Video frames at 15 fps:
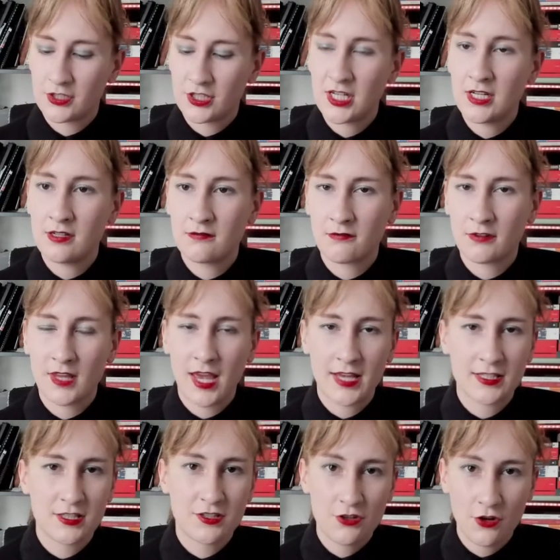she
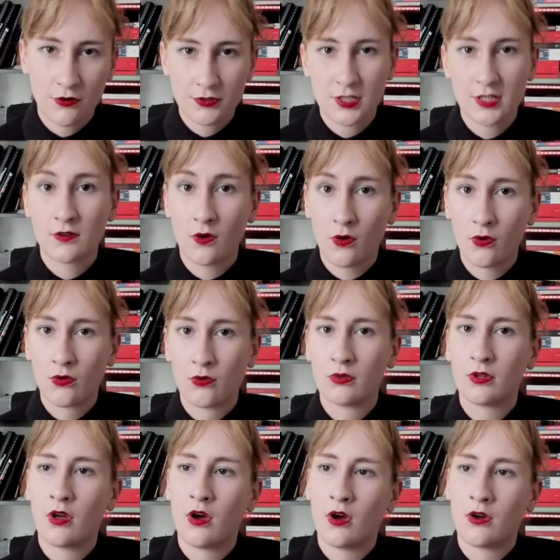relies not at
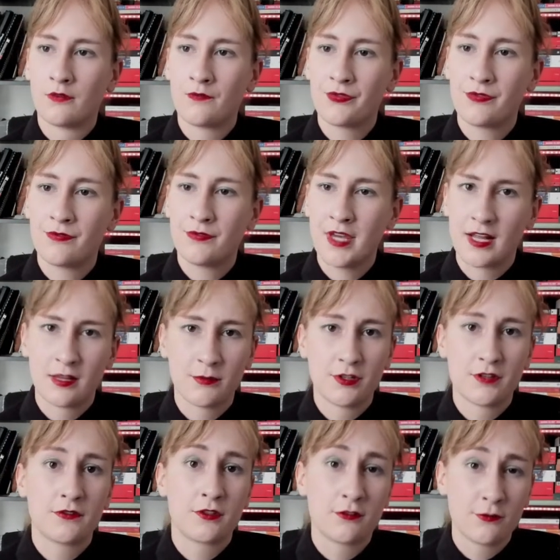all on the
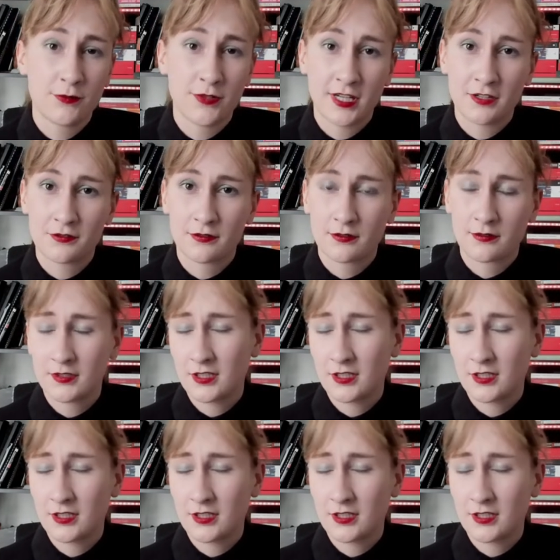element of the supernatural.